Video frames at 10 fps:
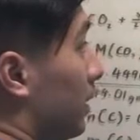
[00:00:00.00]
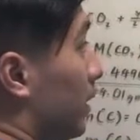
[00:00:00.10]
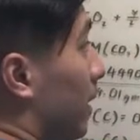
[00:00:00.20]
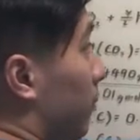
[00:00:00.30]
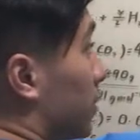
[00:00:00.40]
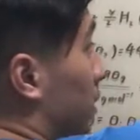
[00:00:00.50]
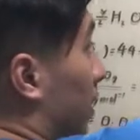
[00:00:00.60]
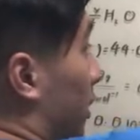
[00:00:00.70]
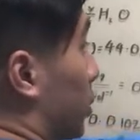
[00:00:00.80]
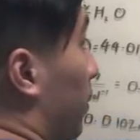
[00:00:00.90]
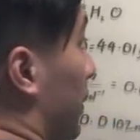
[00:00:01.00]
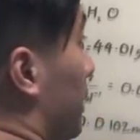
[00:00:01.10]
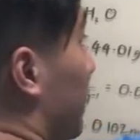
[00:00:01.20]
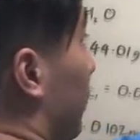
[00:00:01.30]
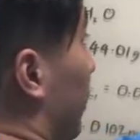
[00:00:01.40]
the numbers here are actually quite
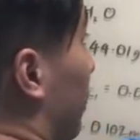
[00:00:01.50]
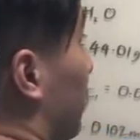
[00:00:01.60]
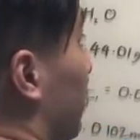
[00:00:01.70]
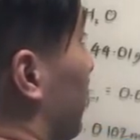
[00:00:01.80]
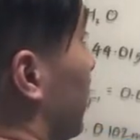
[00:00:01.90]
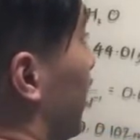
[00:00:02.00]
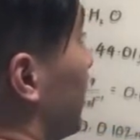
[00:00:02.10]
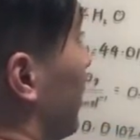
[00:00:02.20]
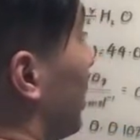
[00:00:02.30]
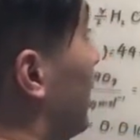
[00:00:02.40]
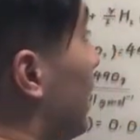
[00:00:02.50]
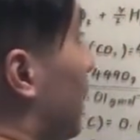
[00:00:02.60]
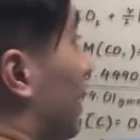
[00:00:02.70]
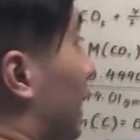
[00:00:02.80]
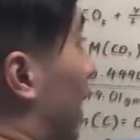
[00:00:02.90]
similar. So in the sense that
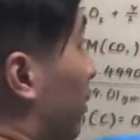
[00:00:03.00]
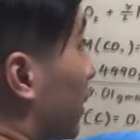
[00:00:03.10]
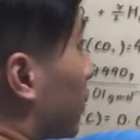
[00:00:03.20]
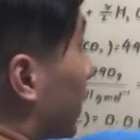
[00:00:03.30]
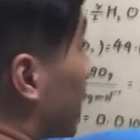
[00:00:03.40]
the calculated